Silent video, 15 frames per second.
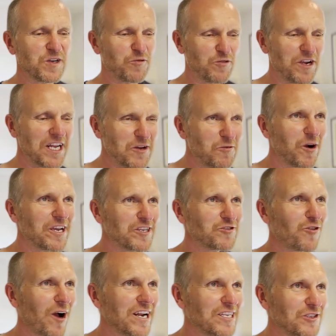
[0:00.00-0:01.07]
Really, what you're
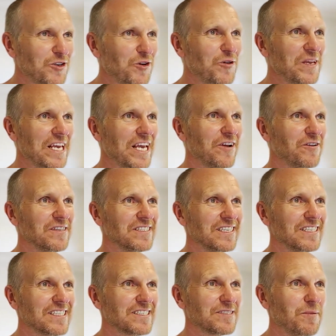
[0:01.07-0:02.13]
trying to do here is
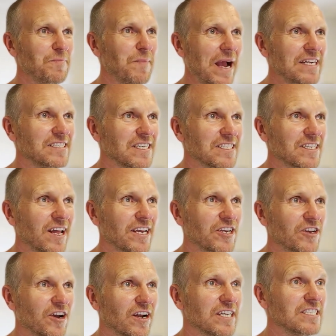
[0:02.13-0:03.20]
it's imagine it's like you're
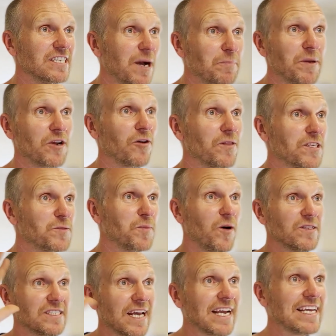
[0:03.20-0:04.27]
kind of jumping on the spot
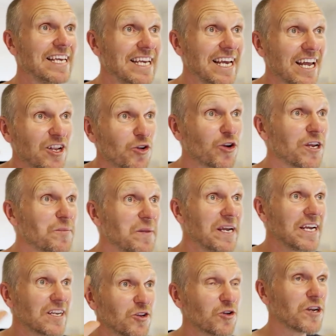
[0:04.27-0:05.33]
saying, Here, look at
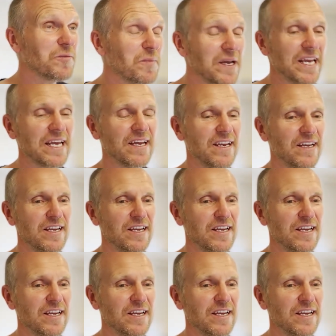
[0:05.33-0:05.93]
me, look at me.